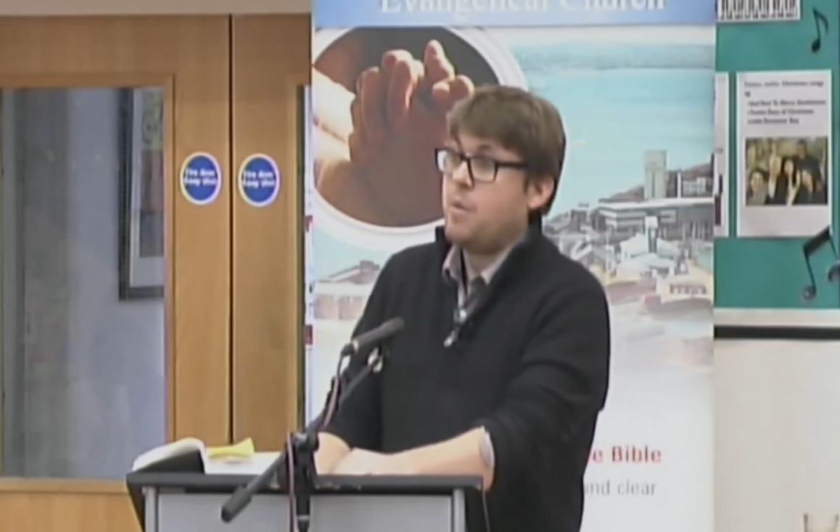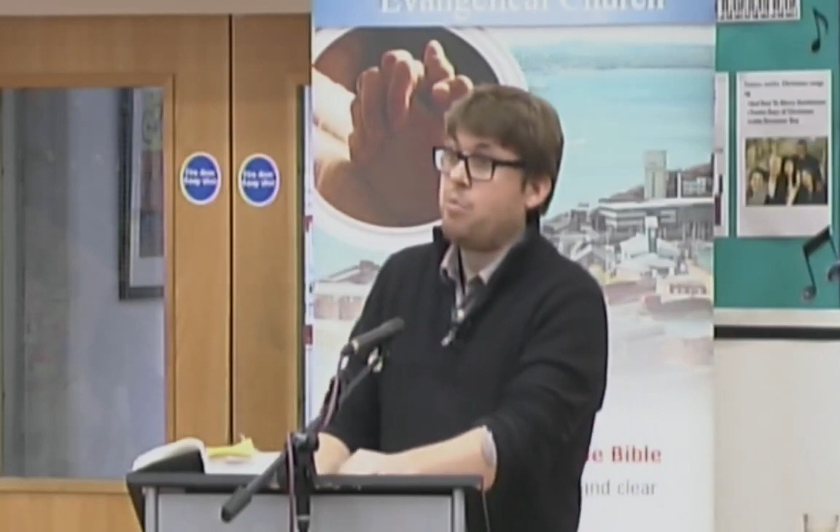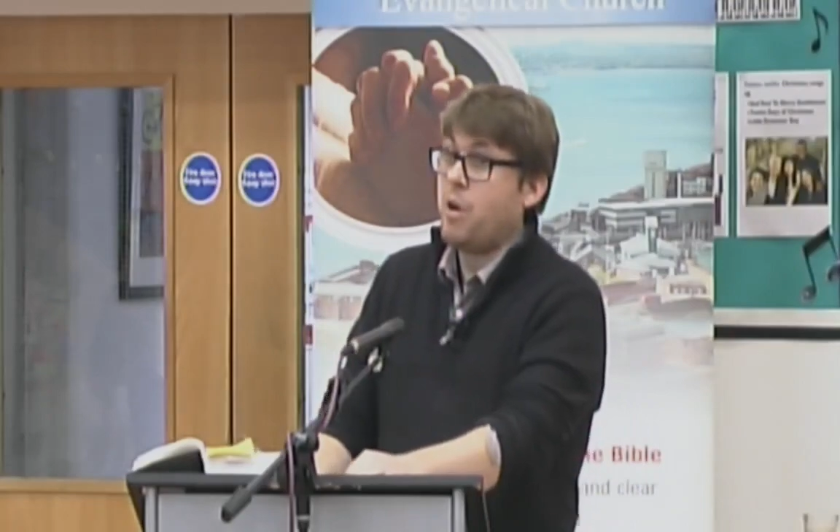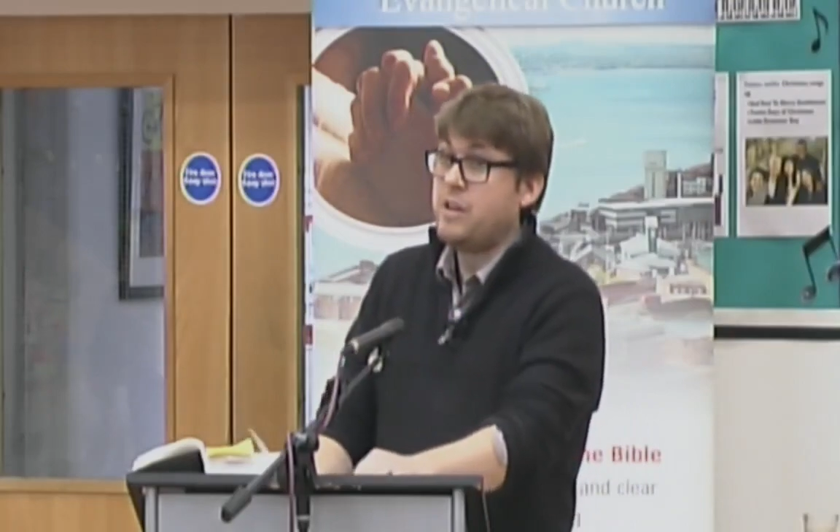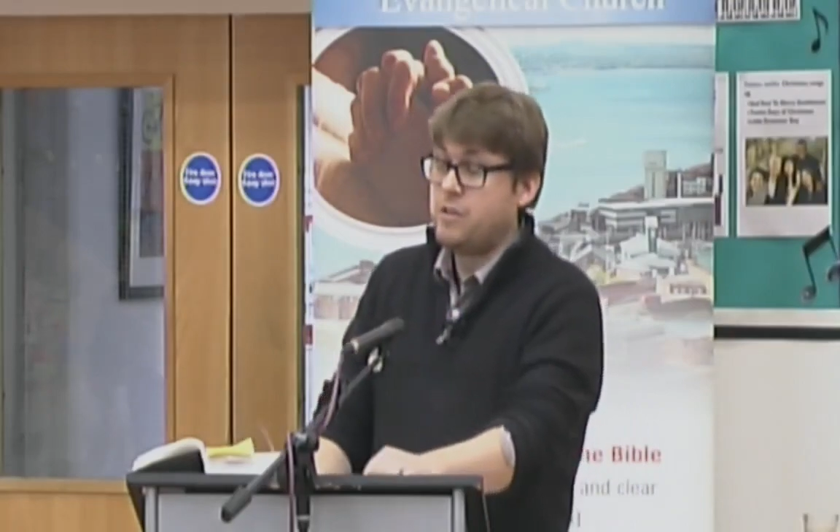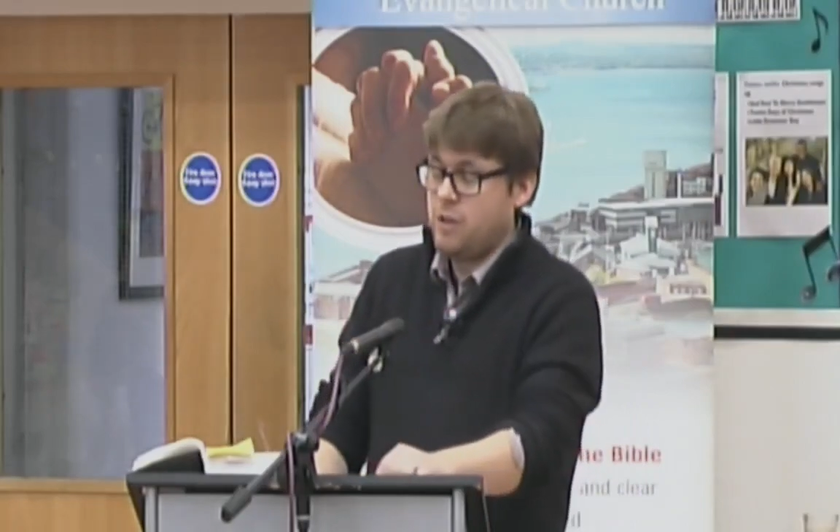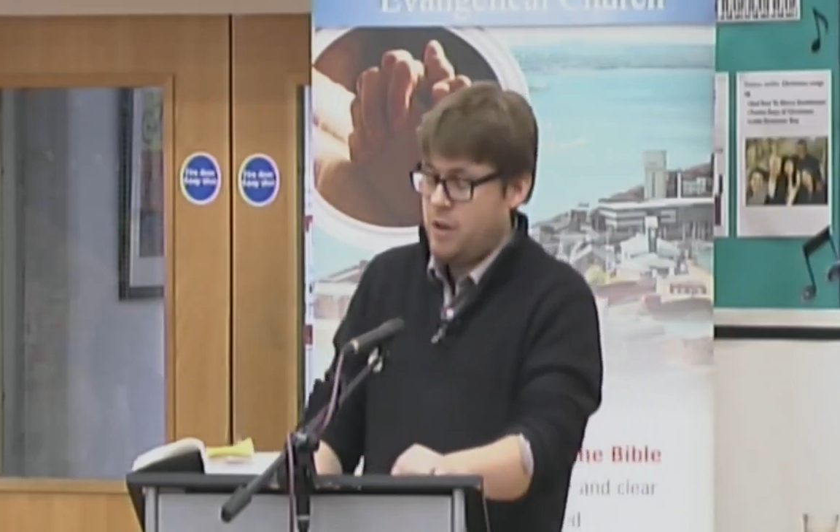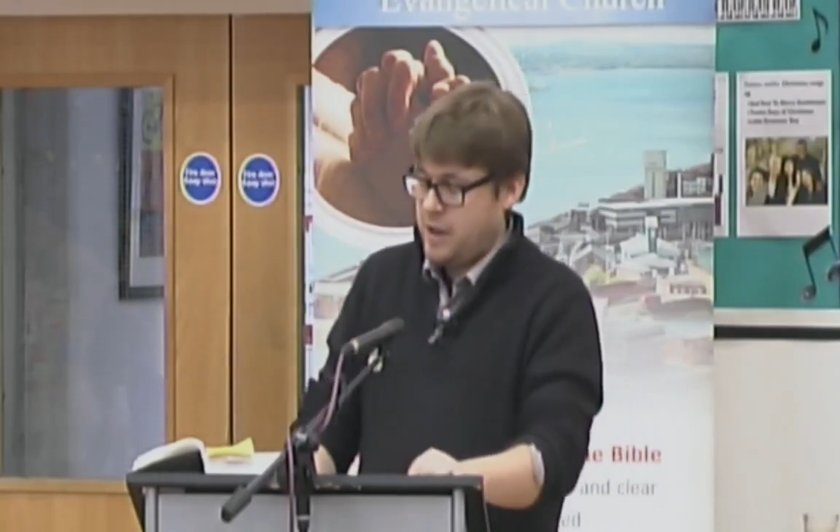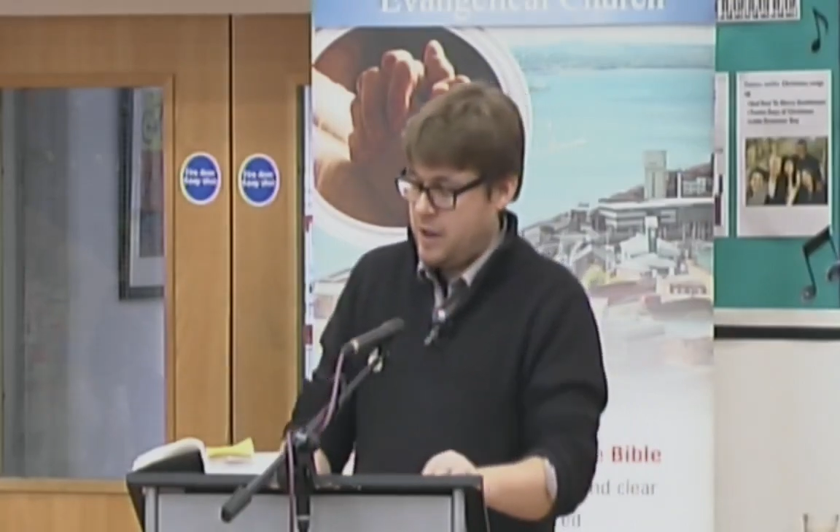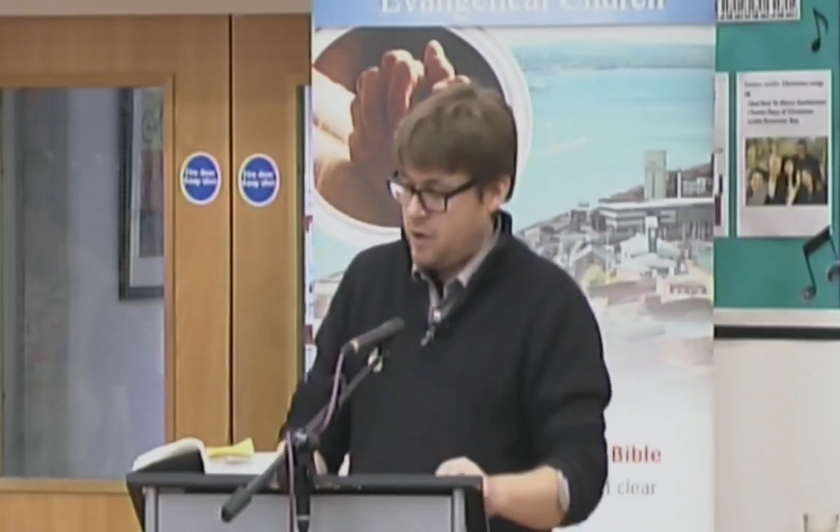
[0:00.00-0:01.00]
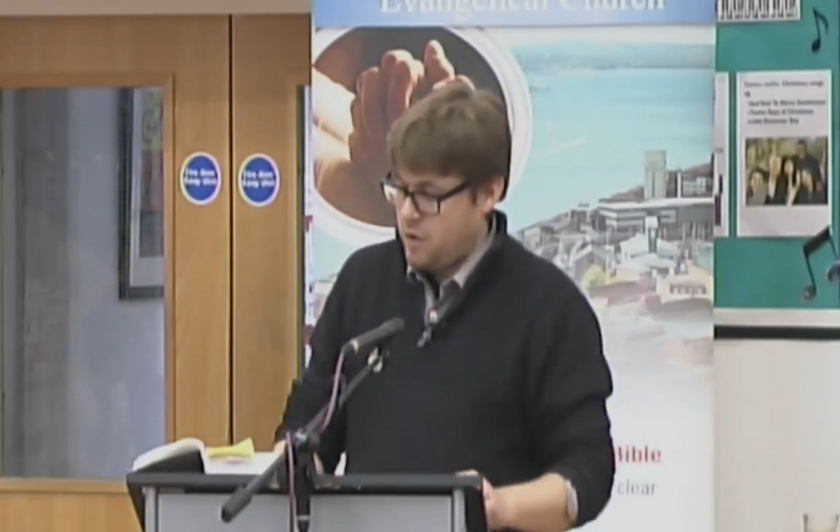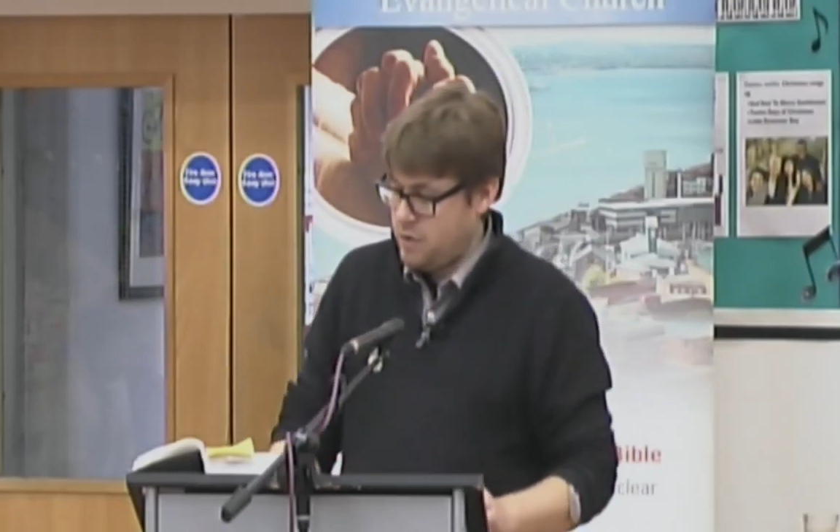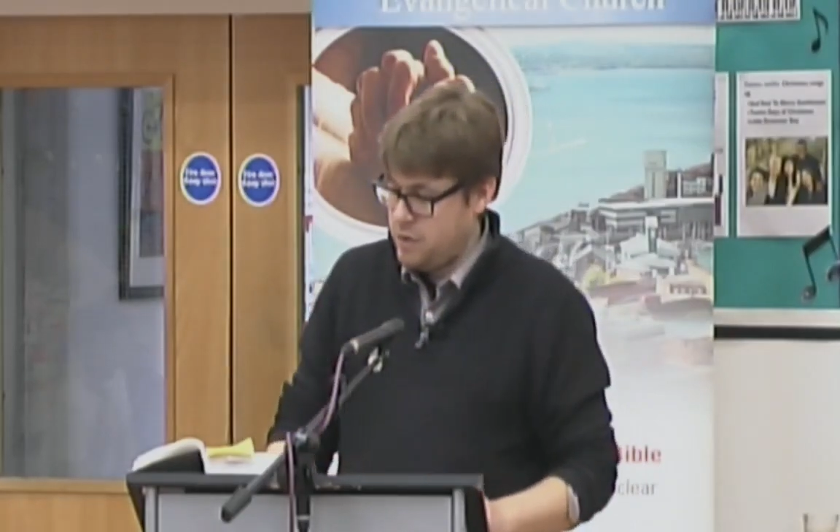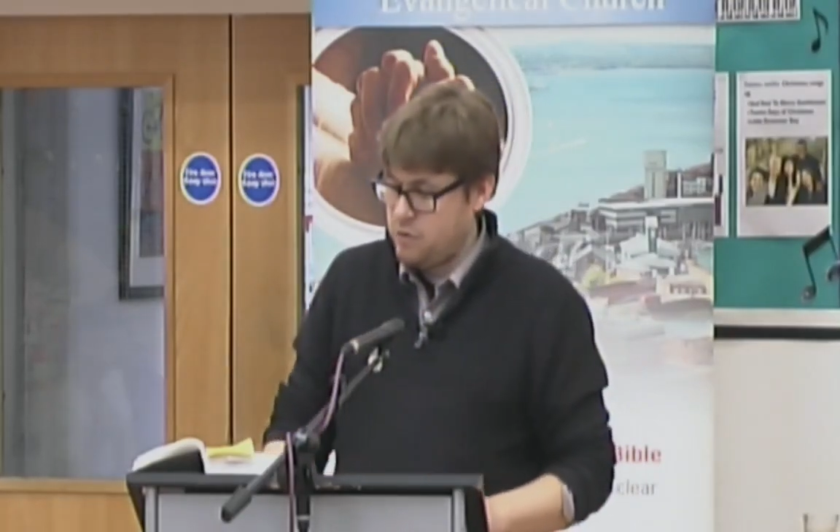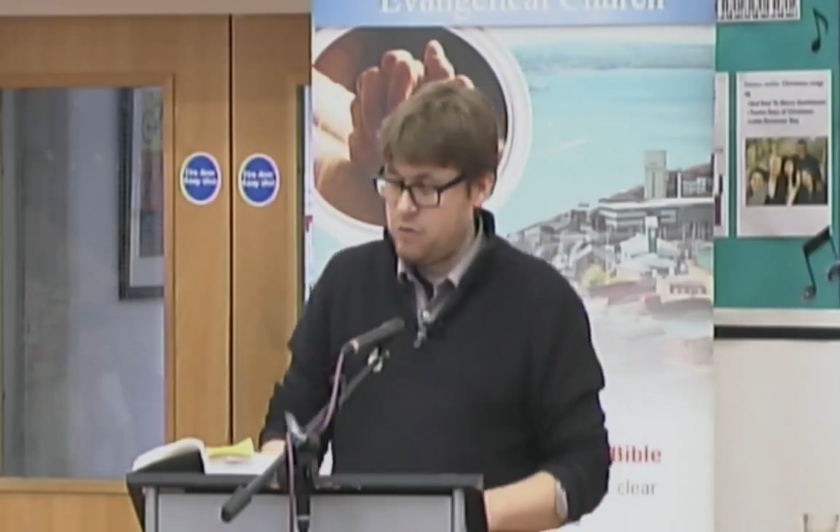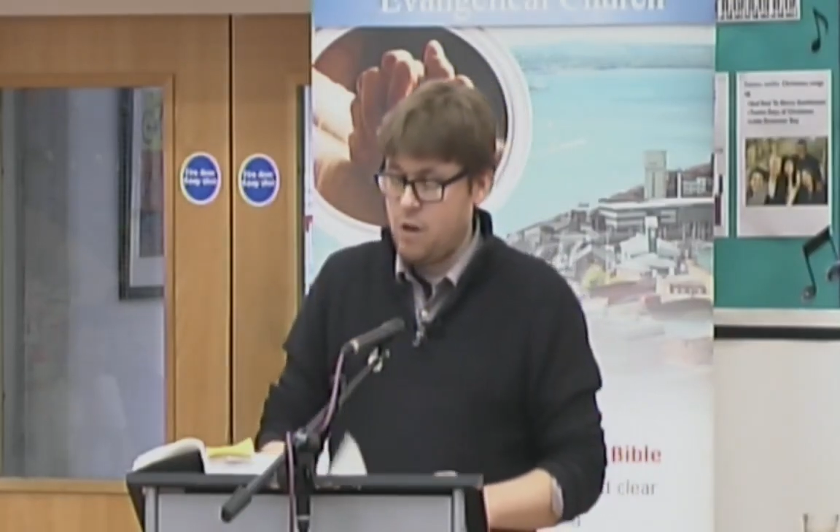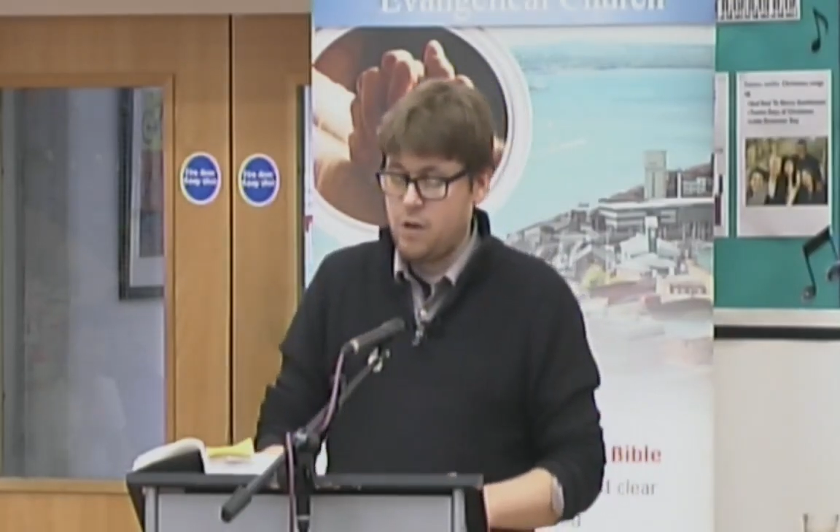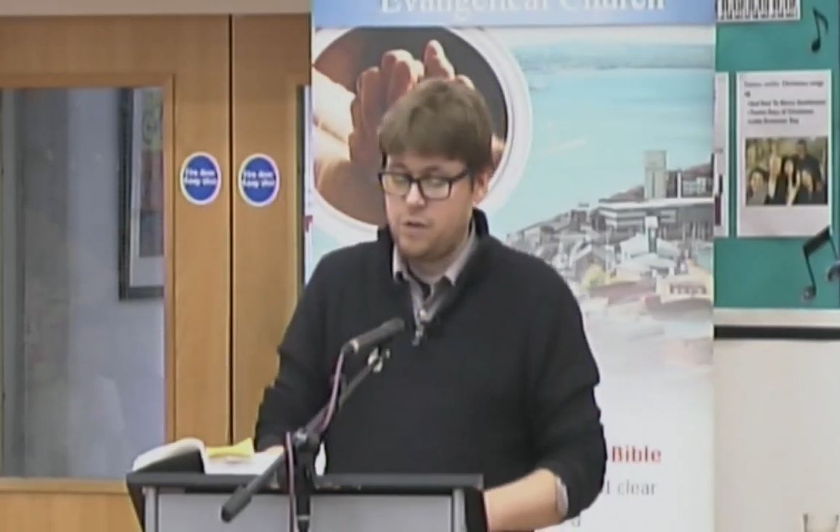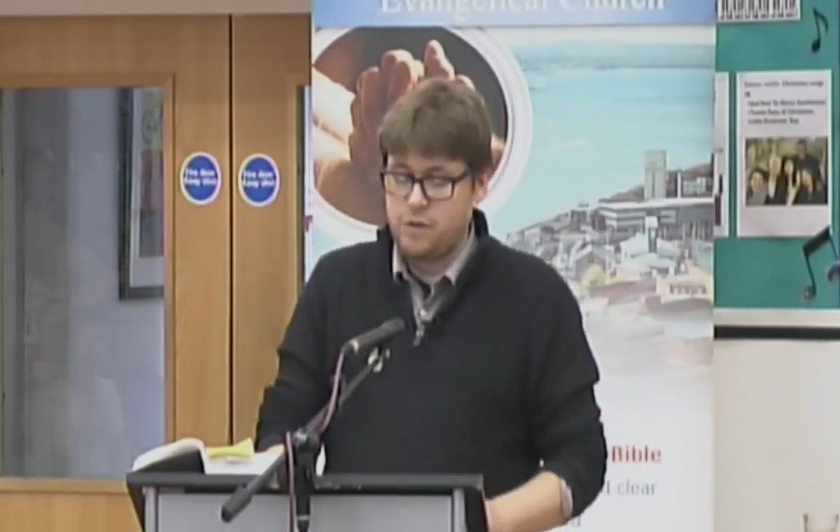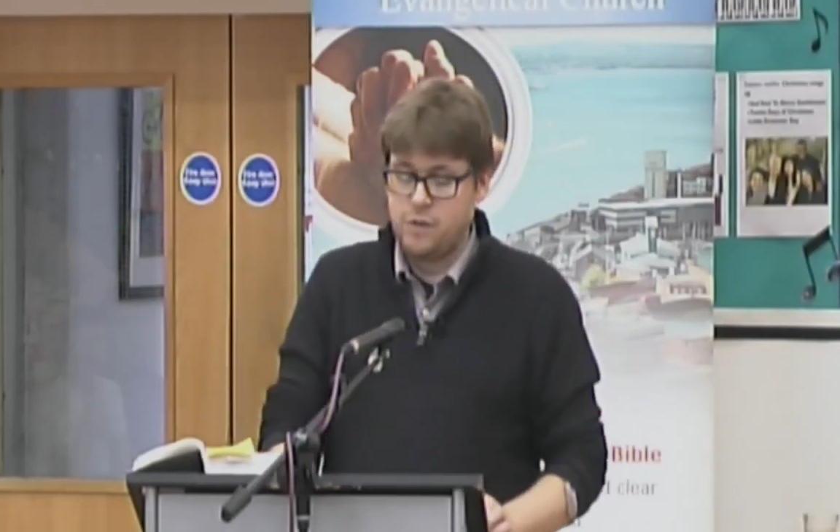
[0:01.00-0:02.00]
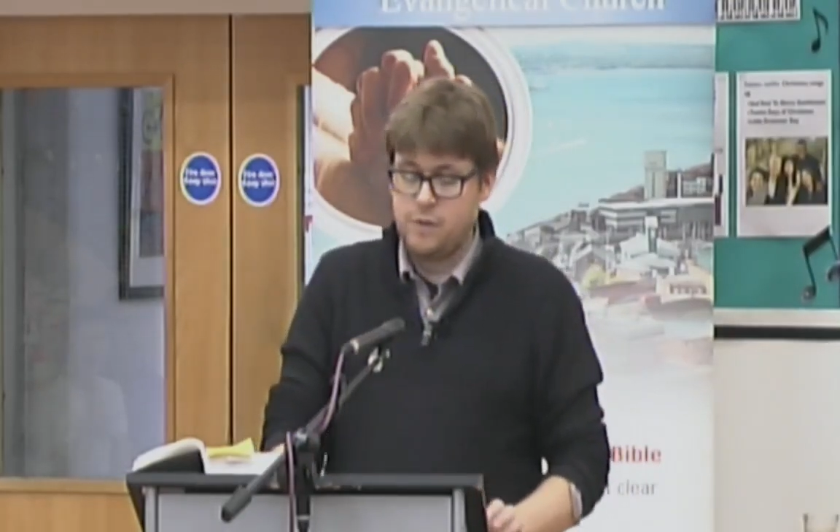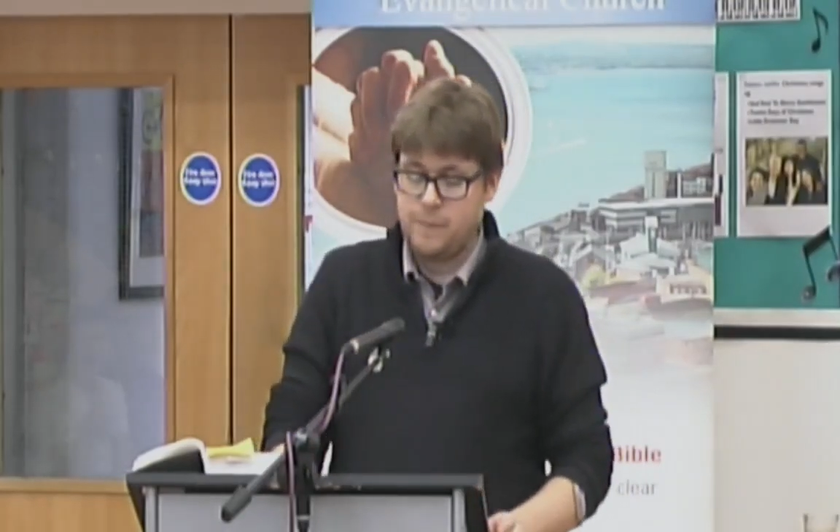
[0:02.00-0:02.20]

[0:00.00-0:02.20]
by dying on a cross.